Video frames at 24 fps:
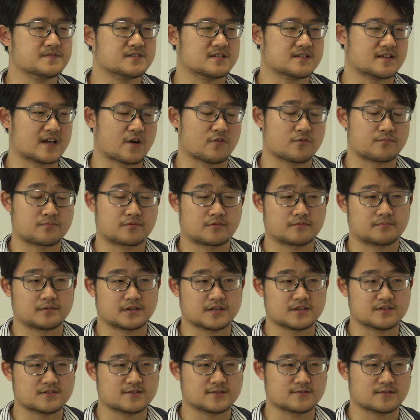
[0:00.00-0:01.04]
Then I will
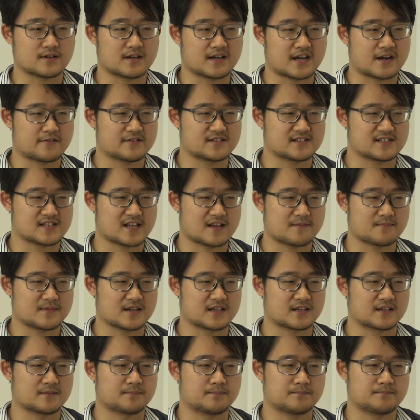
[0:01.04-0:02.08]
probably do an
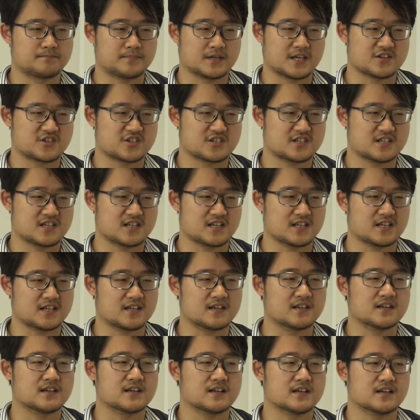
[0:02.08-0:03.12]
aerodynamic
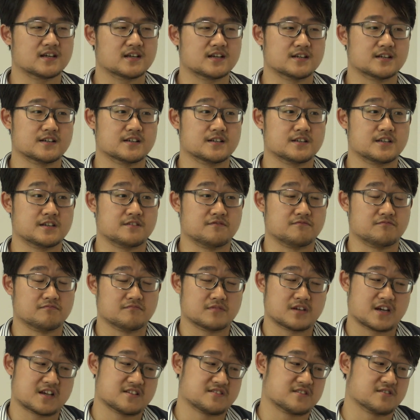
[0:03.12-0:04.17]
PhD
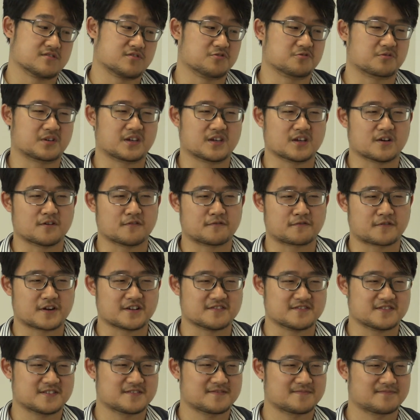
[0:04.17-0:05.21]
at the UK or
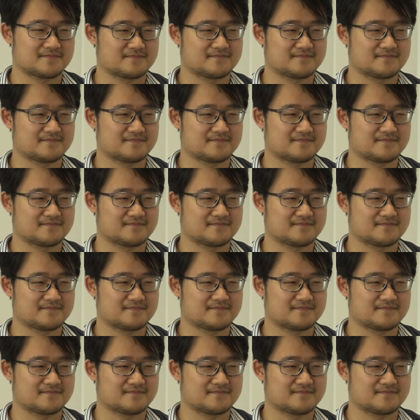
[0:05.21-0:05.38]
France.